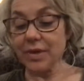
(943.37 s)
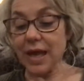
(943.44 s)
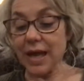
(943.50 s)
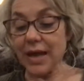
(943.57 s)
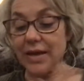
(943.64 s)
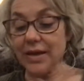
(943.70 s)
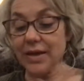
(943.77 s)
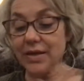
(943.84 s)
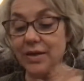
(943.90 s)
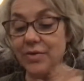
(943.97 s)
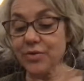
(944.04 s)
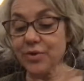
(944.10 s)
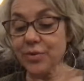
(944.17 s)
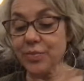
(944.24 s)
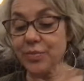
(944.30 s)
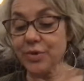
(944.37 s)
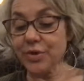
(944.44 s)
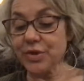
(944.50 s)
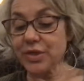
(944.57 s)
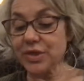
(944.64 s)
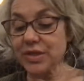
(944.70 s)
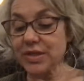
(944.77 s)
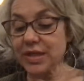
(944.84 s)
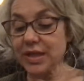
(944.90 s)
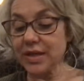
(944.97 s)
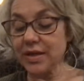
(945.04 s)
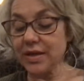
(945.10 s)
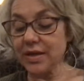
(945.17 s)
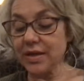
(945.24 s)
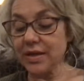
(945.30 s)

I hid under a bush, he said.